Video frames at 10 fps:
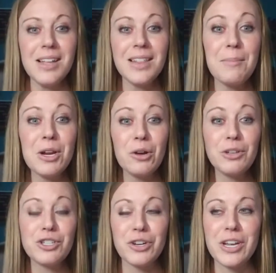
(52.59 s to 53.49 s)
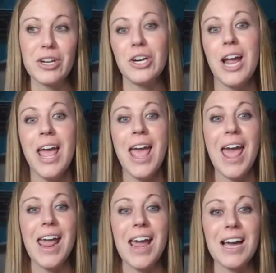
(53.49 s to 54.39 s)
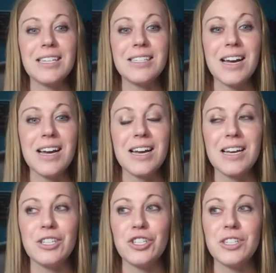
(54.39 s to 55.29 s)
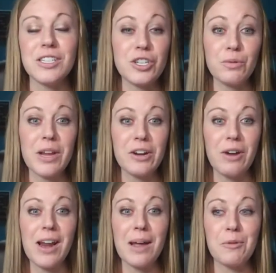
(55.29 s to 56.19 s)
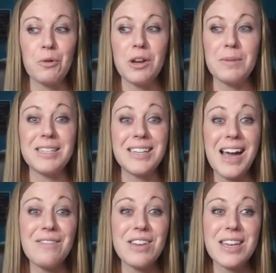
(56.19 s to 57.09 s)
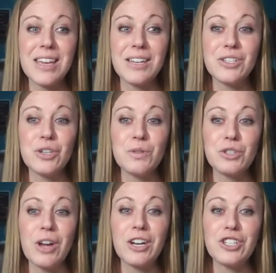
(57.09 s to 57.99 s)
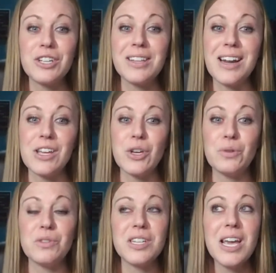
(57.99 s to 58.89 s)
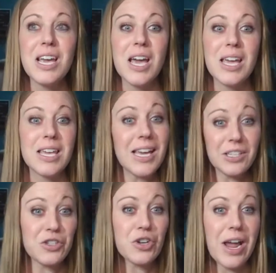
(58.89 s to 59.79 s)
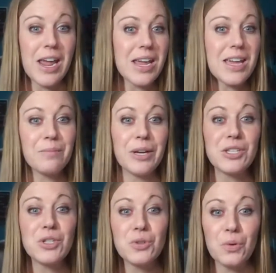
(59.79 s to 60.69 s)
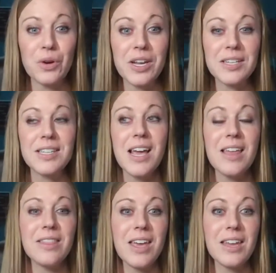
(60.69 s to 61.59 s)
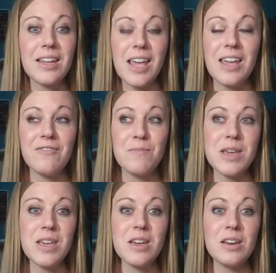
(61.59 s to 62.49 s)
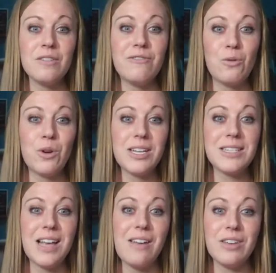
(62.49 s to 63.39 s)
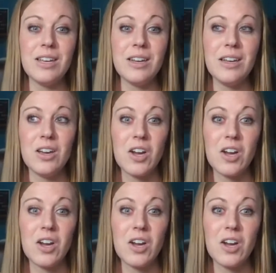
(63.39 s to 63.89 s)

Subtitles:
let me know that you're here. And just to reiterate, I'm going to be diving into a strategy that I used yesterday in my stories that gave me 47